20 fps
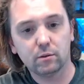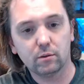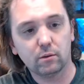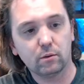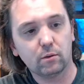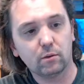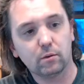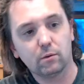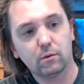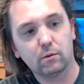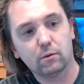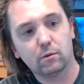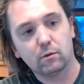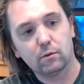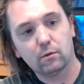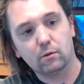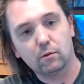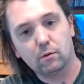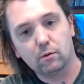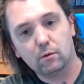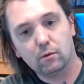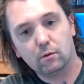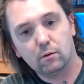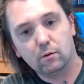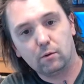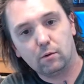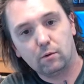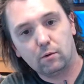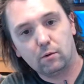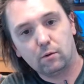
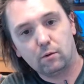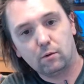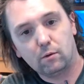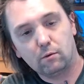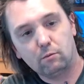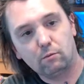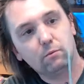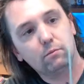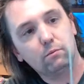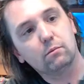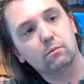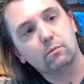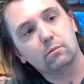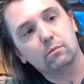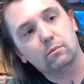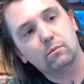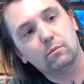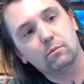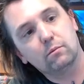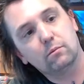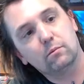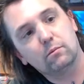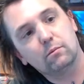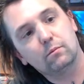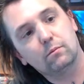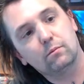(no one is talking)